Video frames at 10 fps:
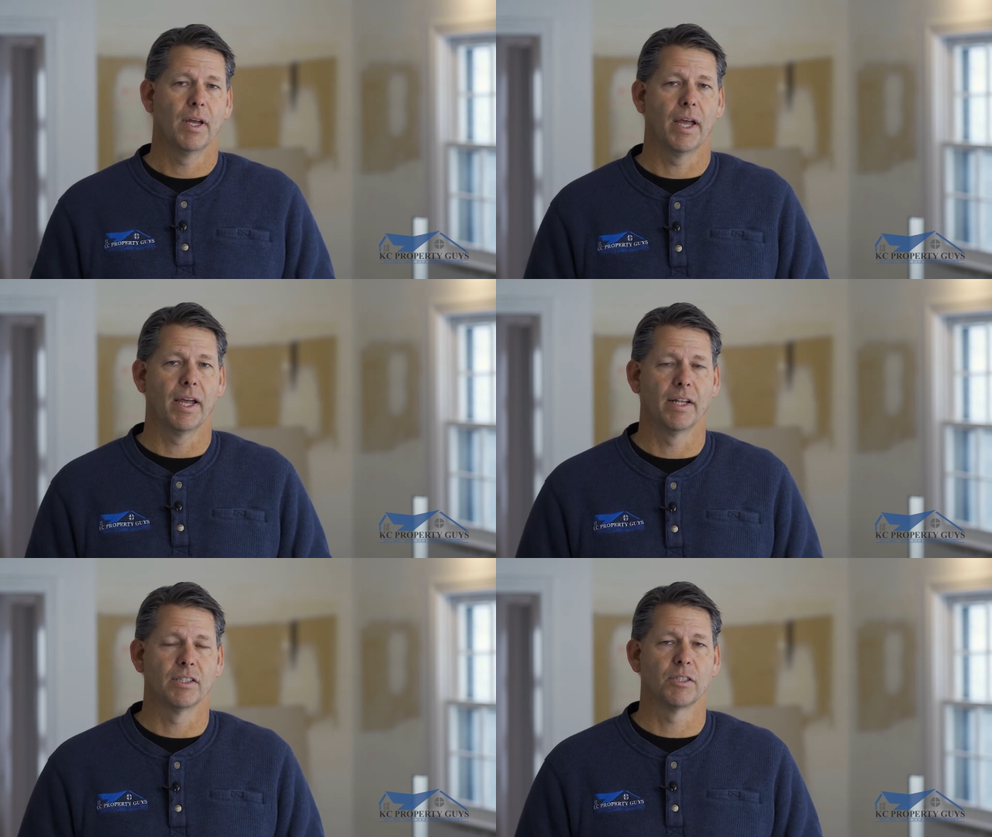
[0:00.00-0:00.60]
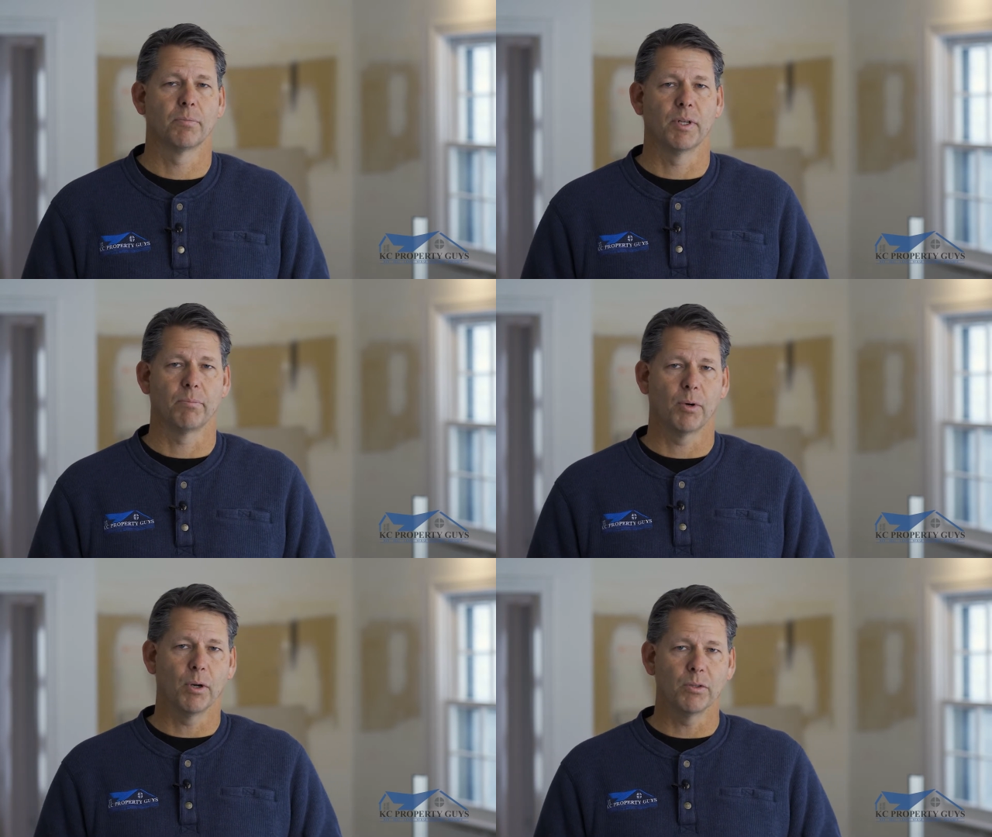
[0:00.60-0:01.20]
and
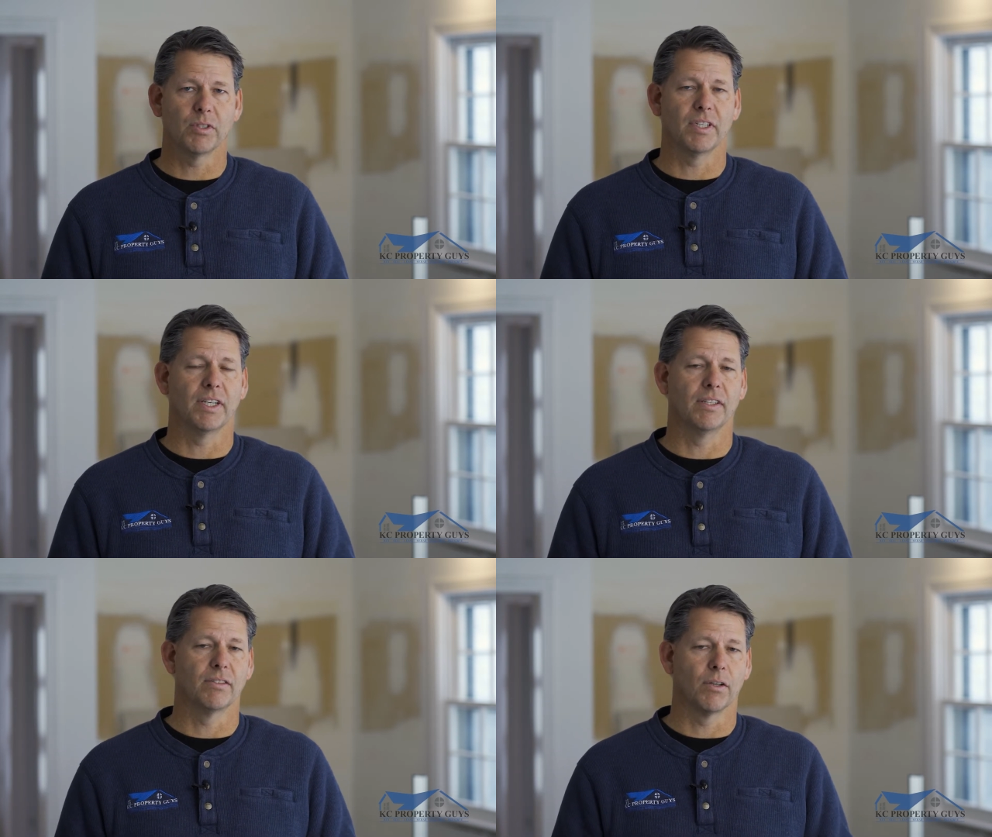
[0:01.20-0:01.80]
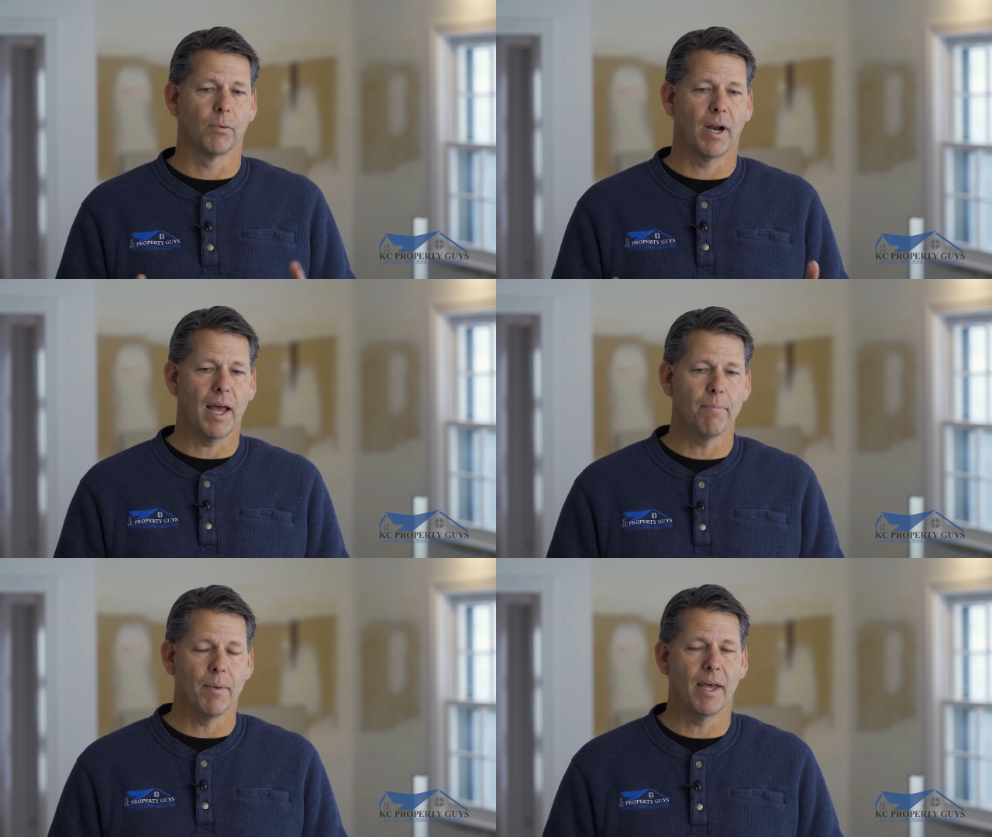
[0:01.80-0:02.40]
split proceeds. So when
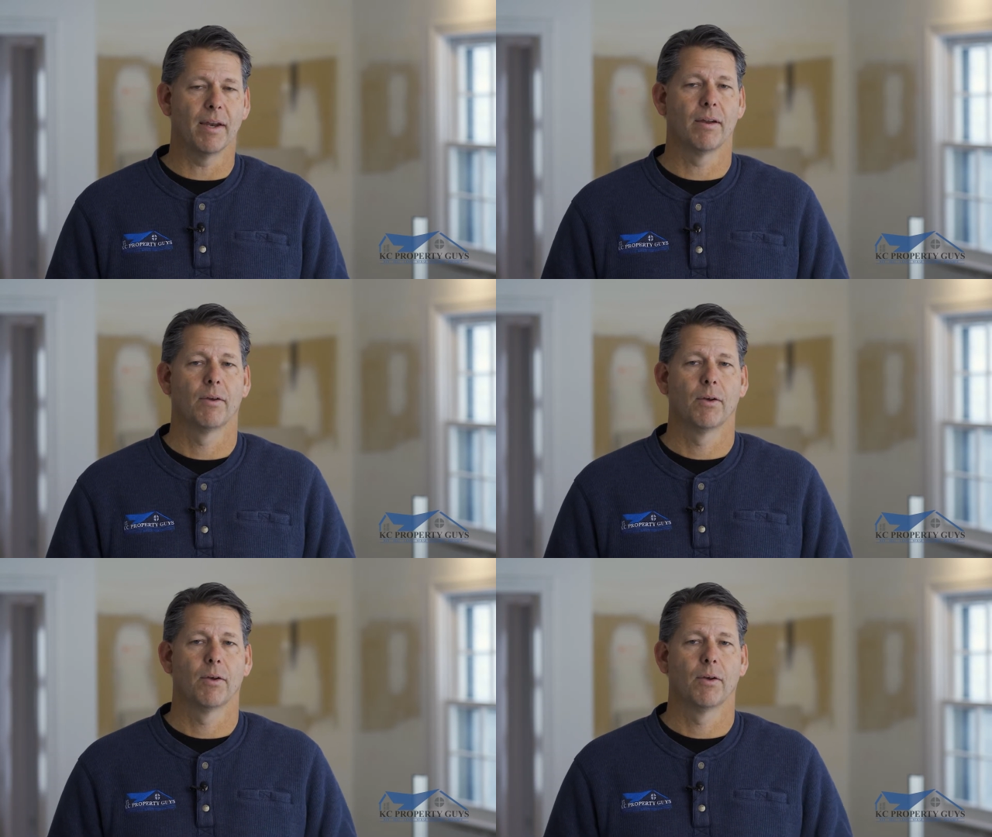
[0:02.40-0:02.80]
I met